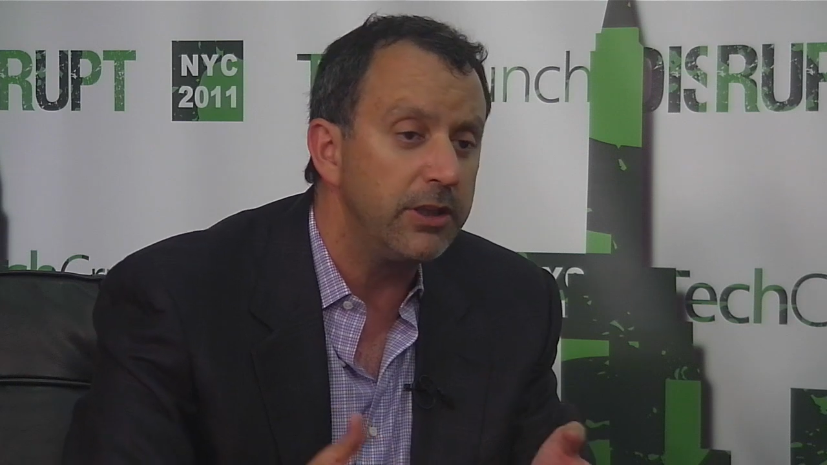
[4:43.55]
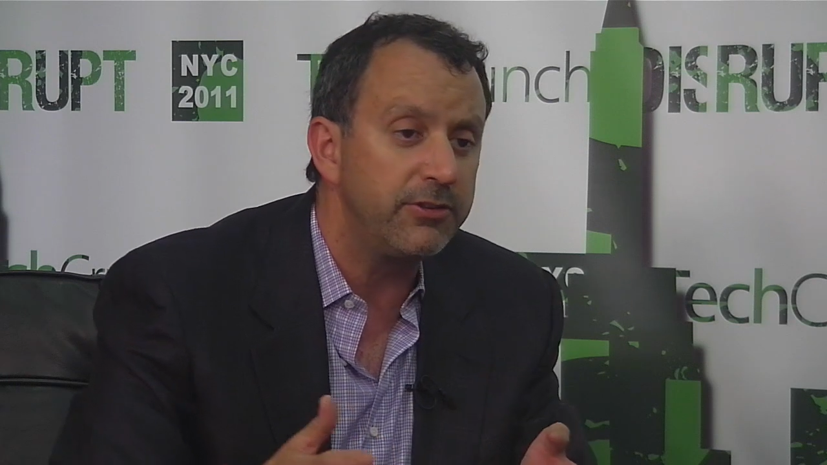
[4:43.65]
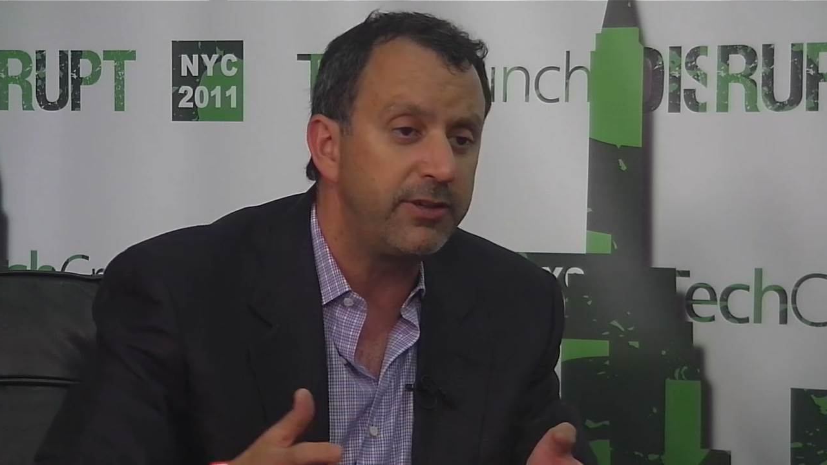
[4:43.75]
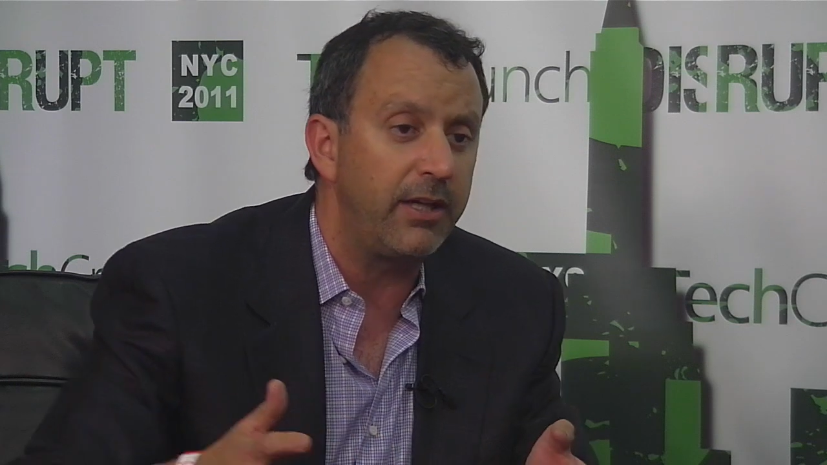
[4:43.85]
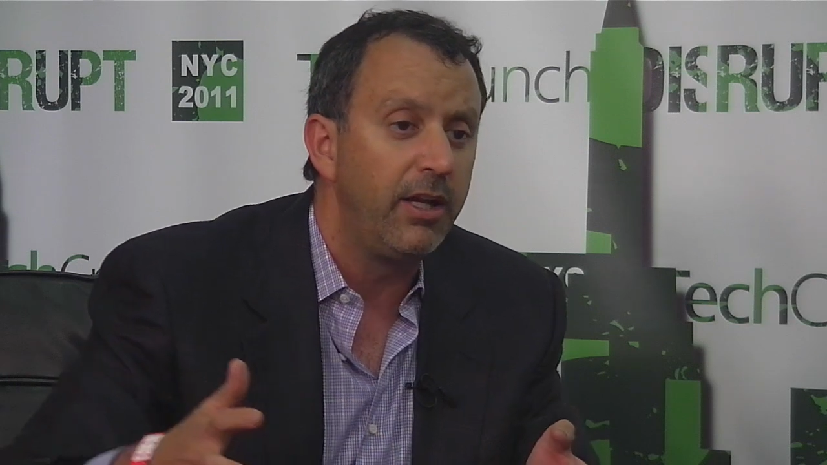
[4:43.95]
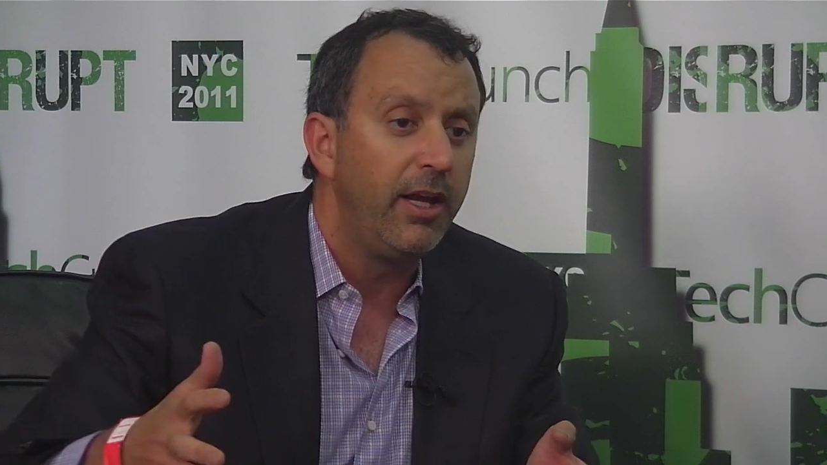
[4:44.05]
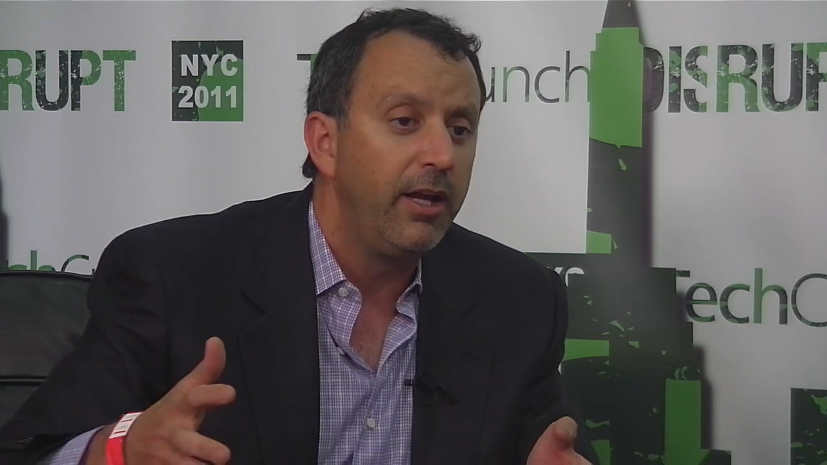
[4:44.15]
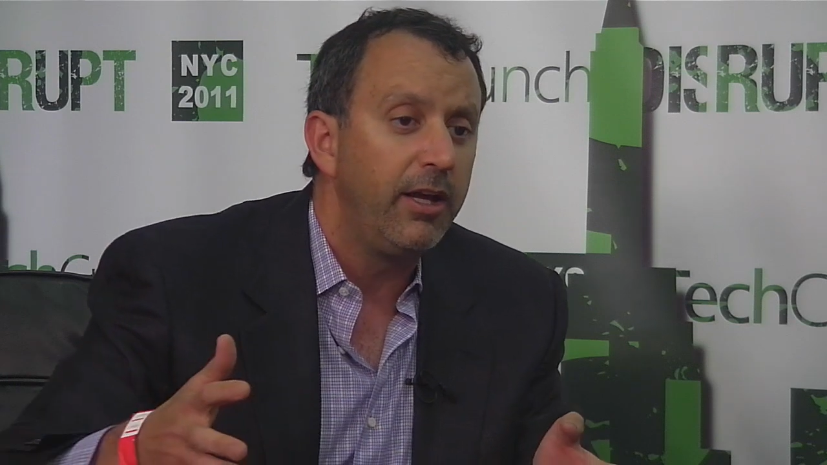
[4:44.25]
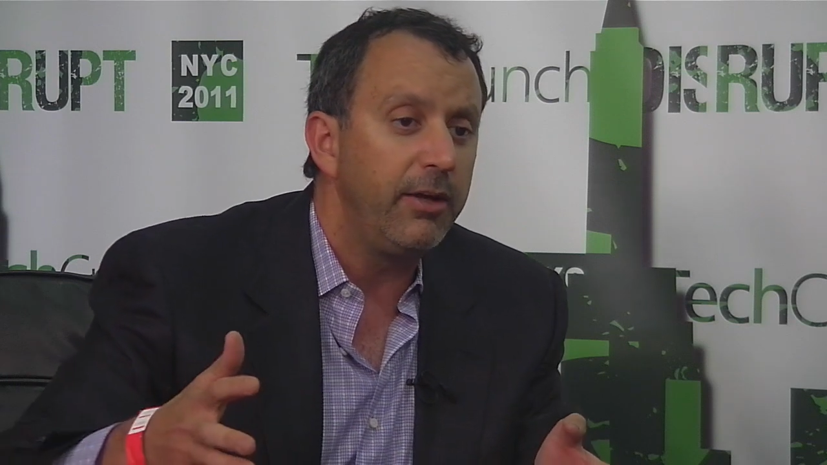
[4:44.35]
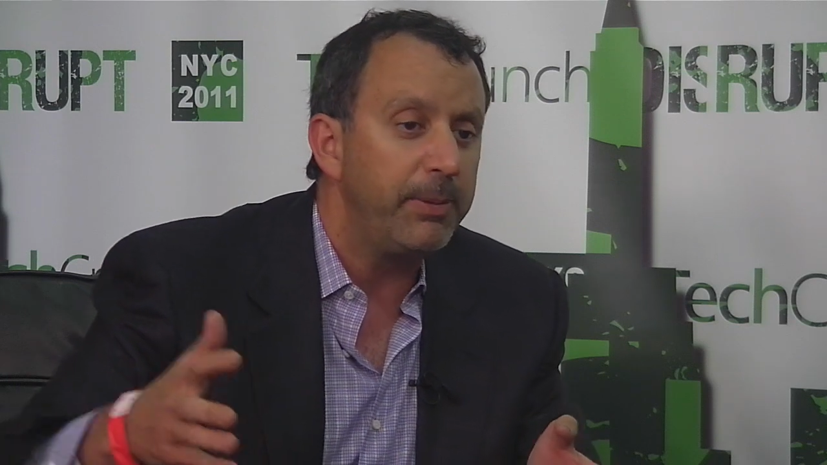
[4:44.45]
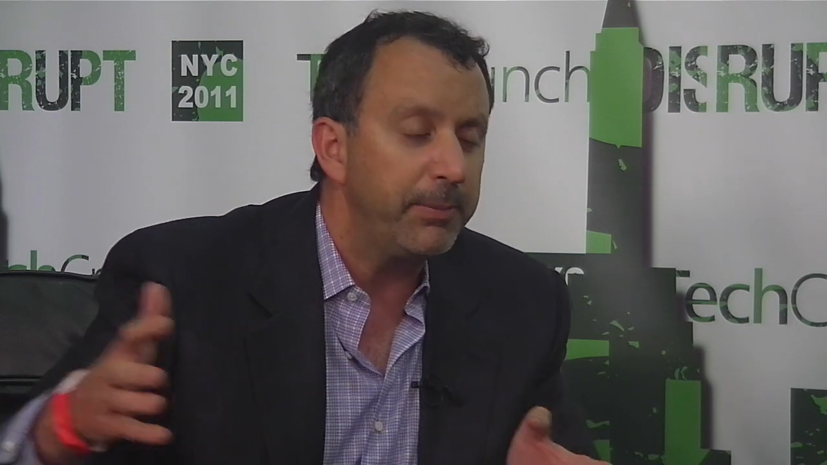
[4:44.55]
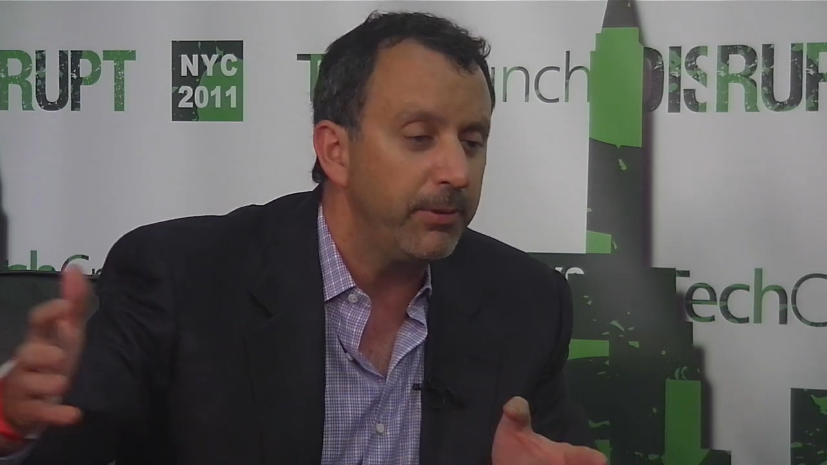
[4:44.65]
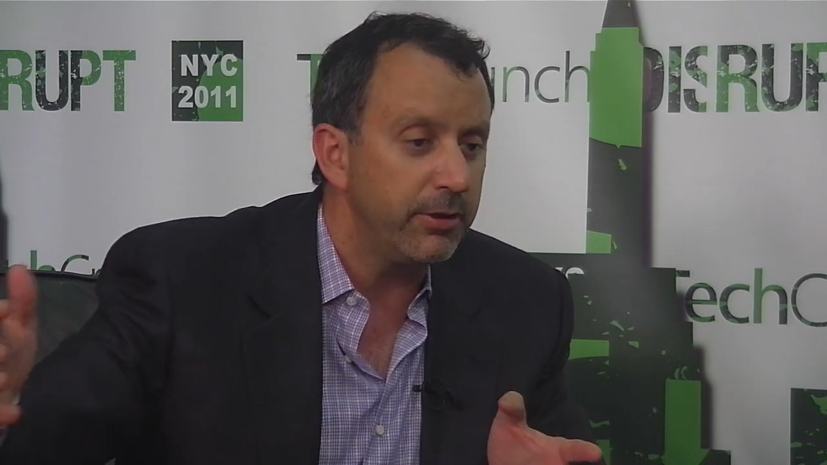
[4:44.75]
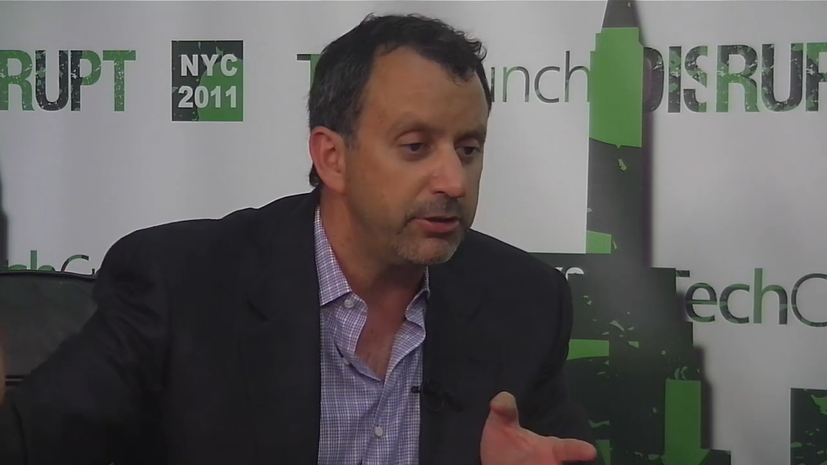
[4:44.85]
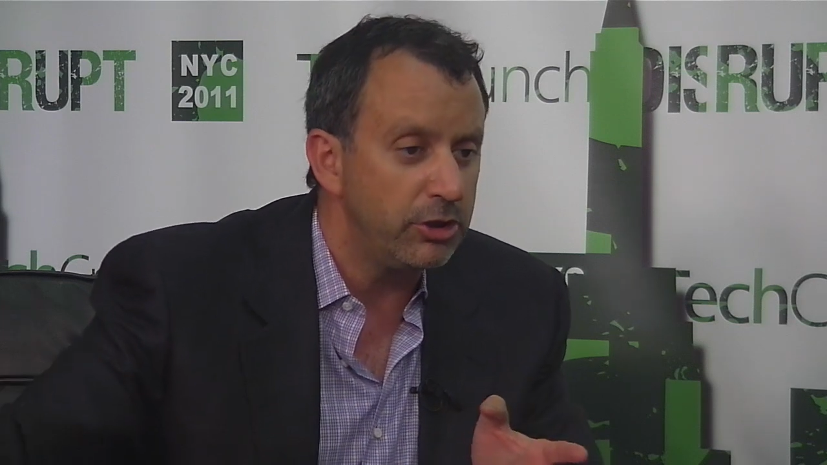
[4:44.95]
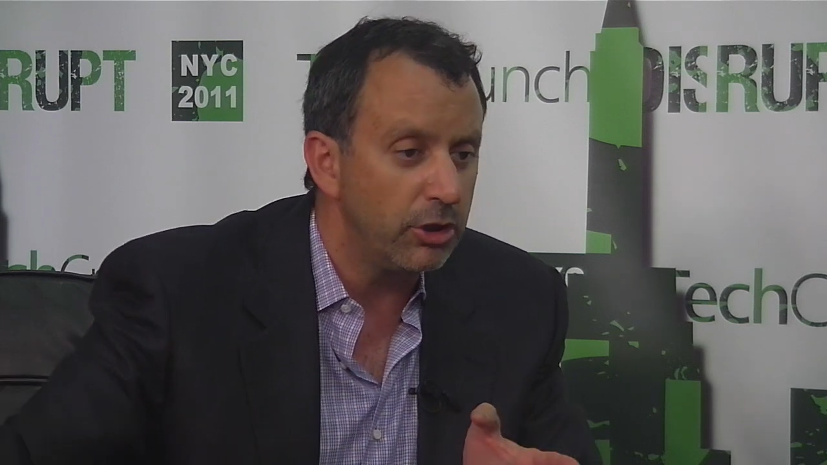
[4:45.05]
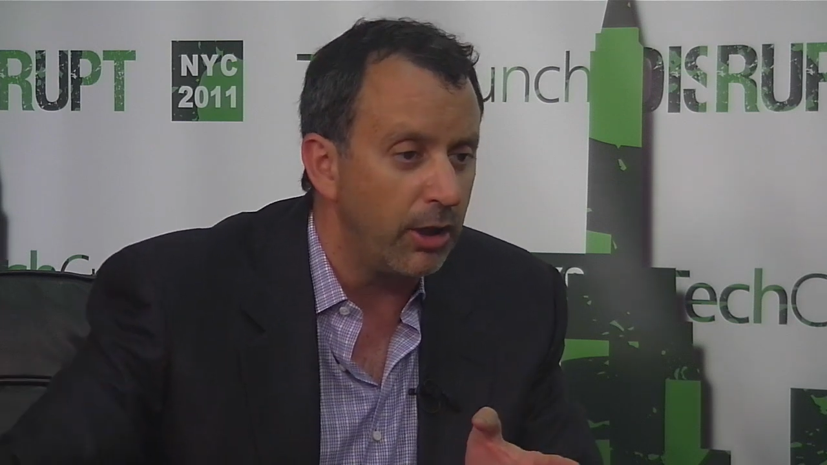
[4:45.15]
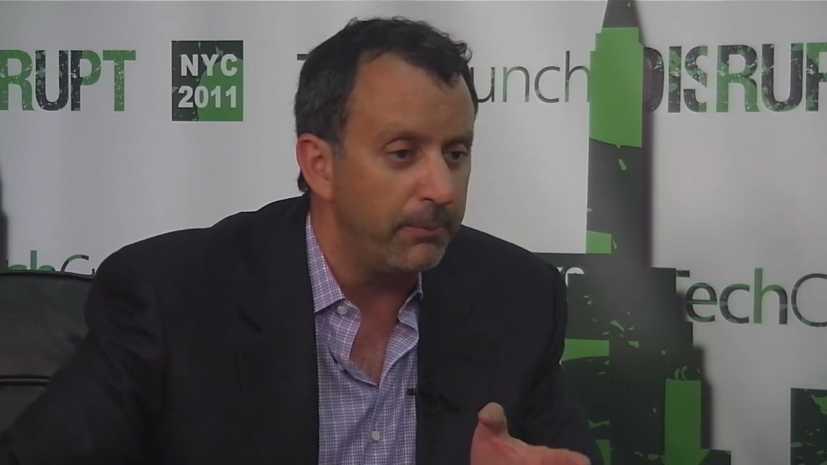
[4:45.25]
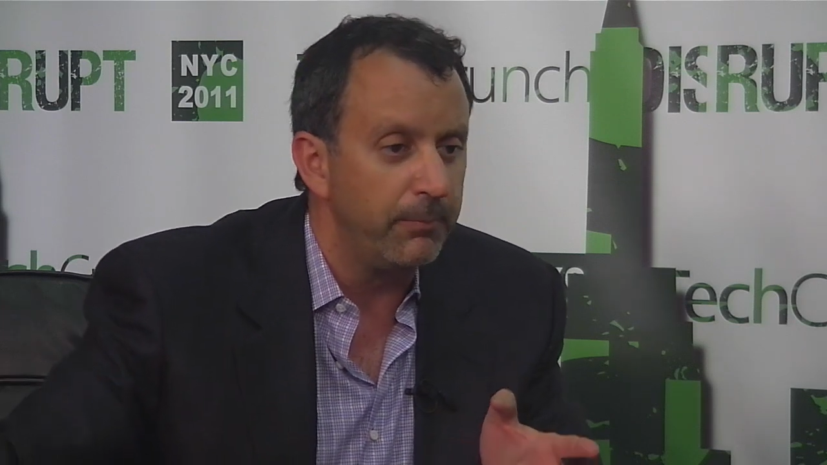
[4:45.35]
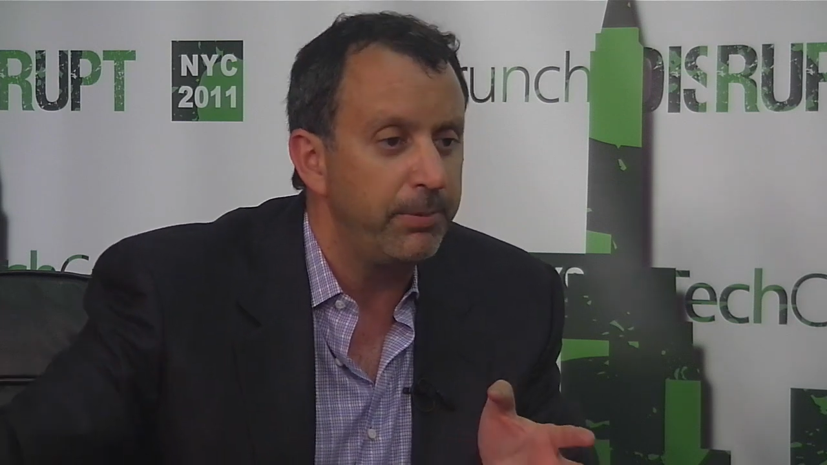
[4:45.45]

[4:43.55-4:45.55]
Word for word: is that people in Europe,